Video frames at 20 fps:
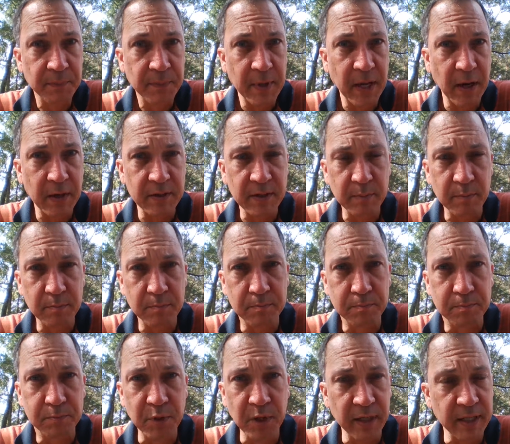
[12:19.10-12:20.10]
I was a
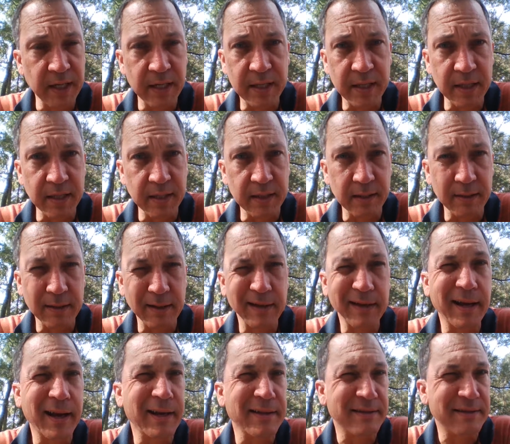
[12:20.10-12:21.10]
brilliant thinker, and
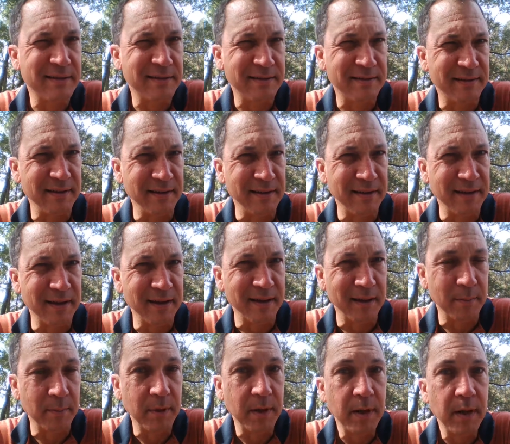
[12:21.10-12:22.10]
I still
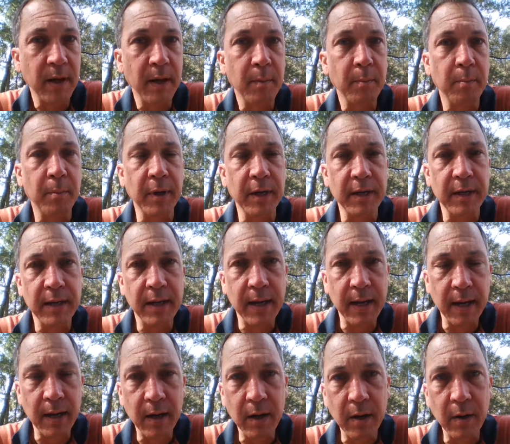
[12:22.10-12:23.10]
am. But
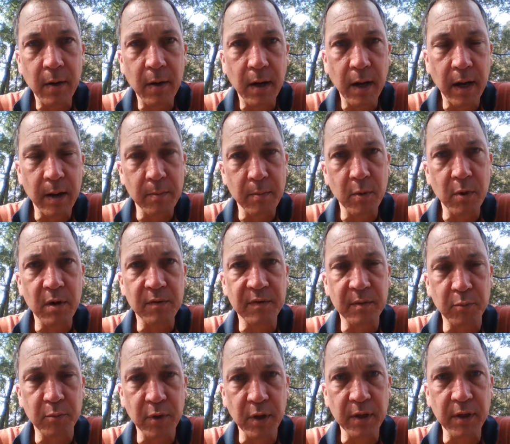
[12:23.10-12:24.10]
now I'm more of a
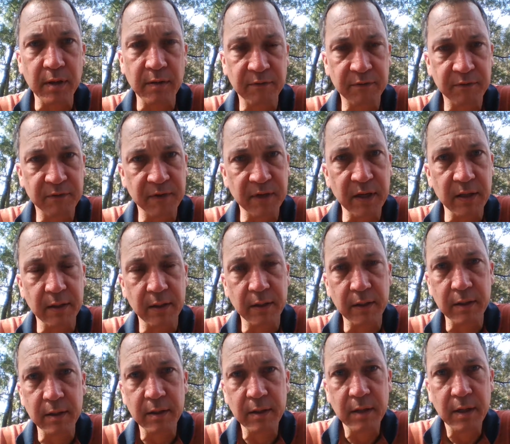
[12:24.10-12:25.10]
brilliant feeler,
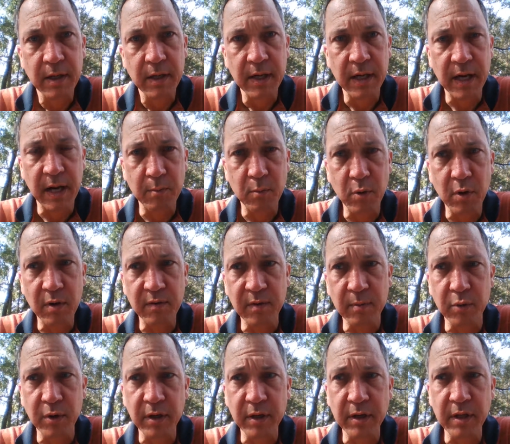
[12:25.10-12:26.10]
and I'm more of a
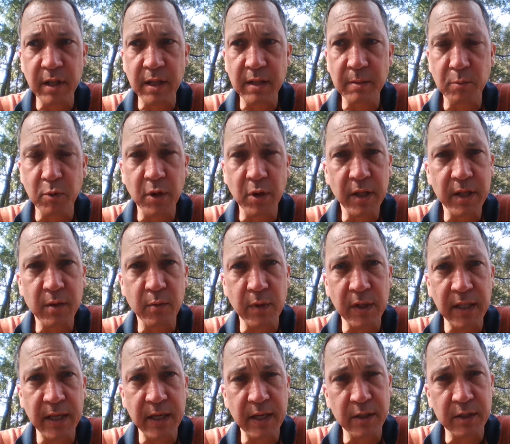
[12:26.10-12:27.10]
brilliant
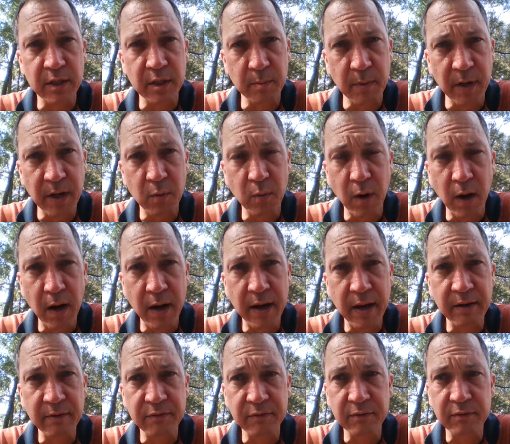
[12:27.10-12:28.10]
relator to my
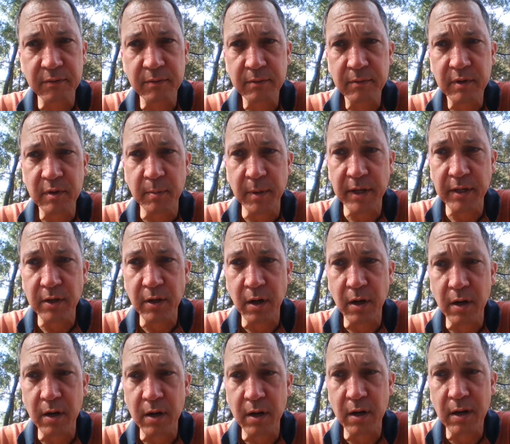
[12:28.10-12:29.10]
wife, to my
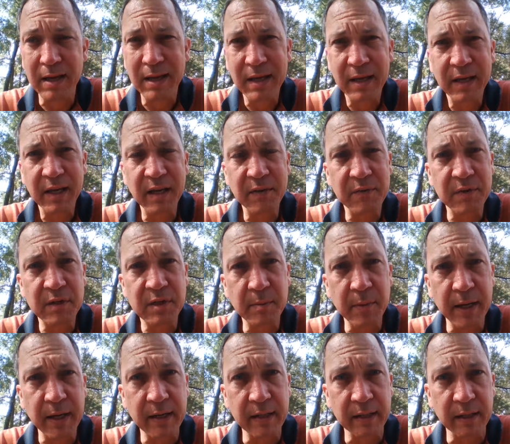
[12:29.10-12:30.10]
daughter, even to
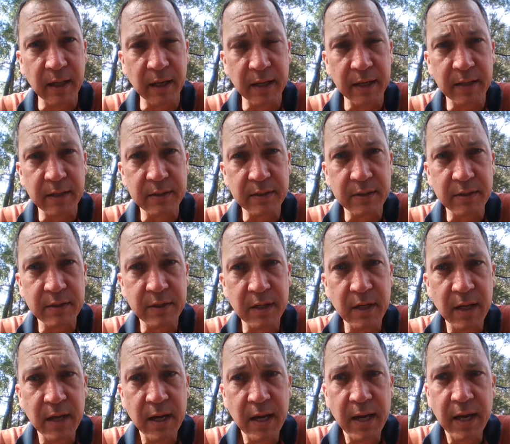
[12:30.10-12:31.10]
my clients.
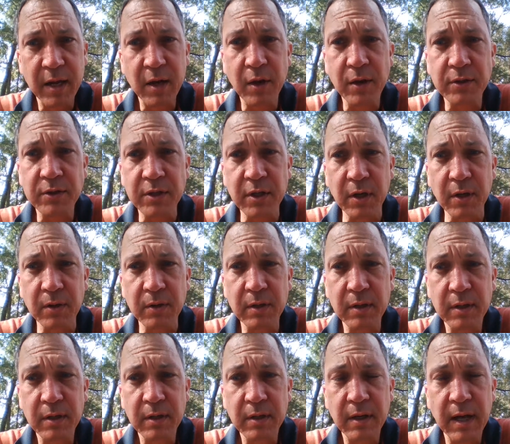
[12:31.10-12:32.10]
And also,
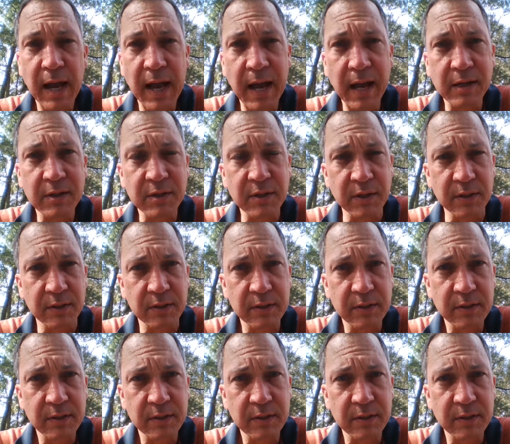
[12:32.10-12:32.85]
action.